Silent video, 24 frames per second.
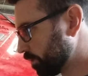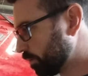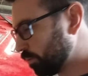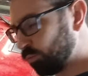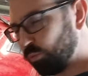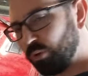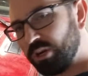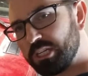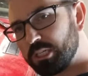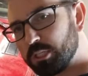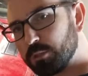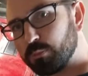
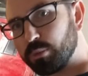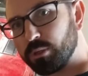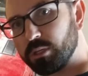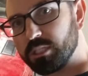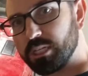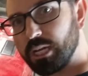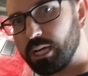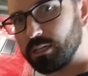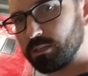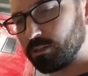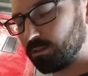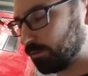winch
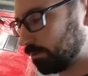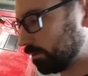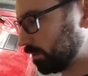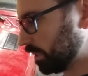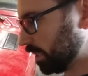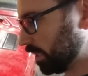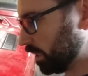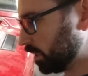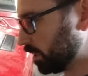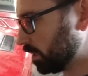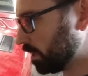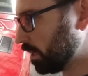protector
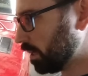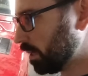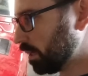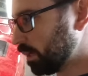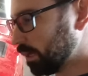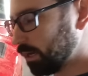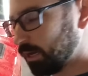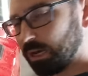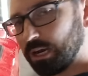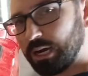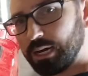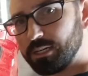thing.
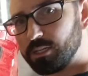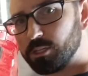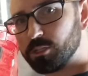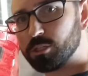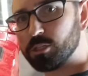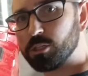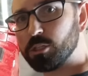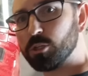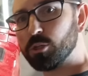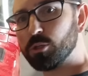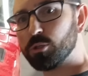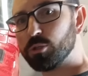I
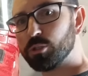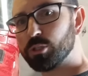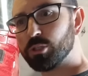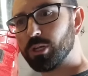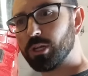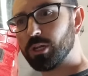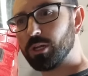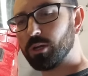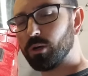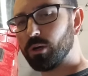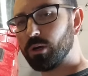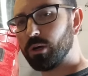just used
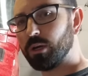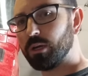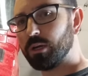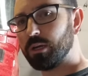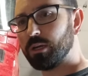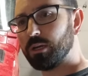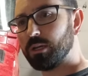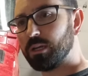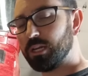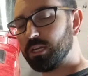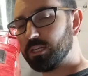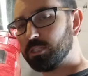
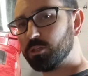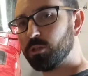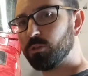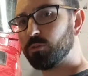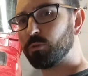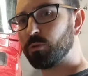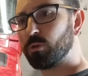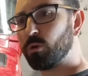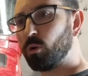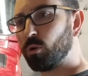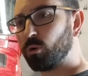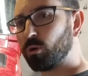1¾"
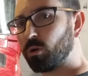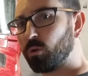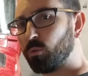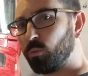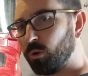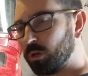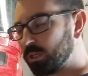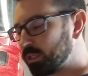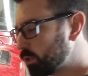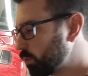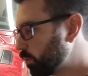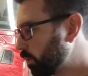
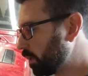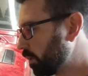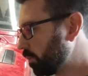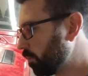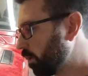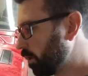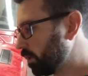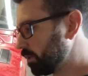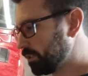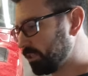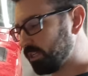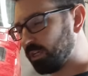120
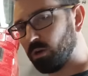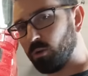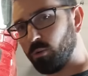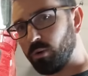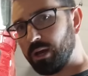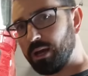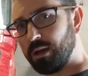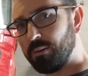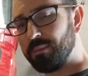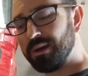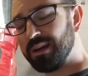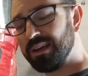wall
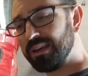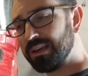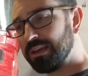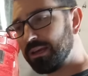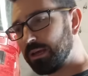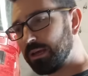DOM,